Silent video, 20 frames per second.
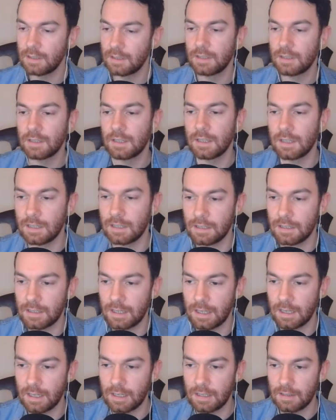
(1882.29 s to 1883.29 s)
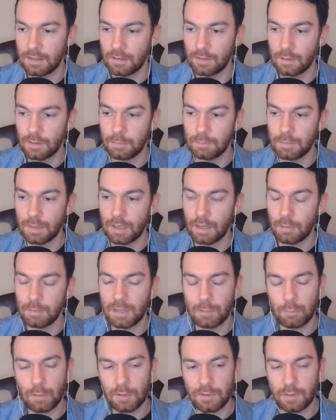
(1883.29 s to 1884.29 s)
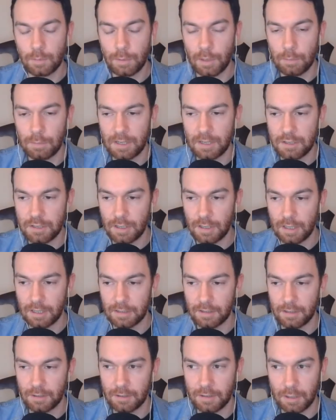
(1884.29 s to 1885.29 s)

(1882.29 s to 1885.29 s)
there's what's the population like there?